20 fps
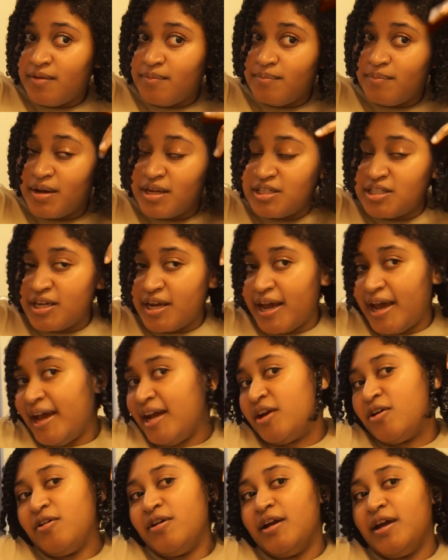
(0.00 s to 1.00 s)
much
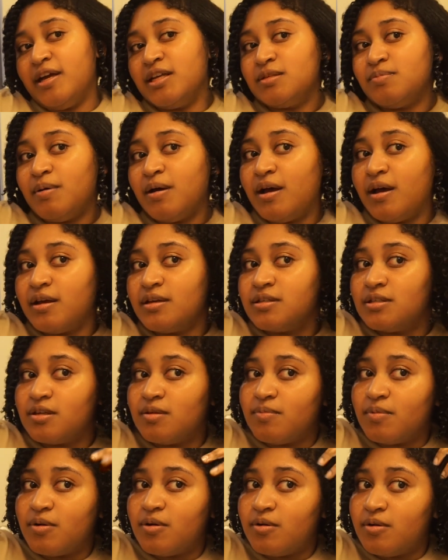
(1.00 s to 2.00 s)
accurate as
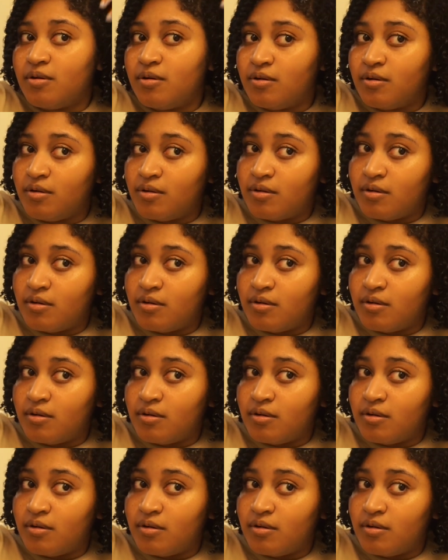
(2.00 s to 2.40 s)
possible.